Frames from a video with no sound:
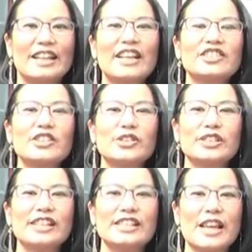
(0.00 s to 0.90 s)
That
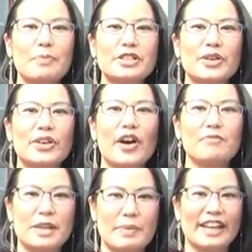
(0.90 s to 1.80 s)
concludes this episode
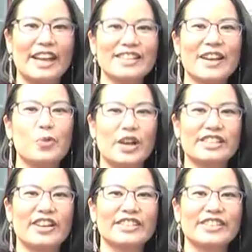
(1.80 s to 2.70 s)
of Be My Guest. I'm
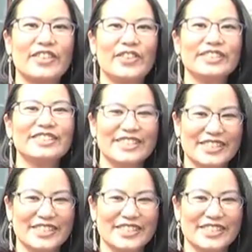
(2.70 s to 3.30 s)
Wanathon Krahong.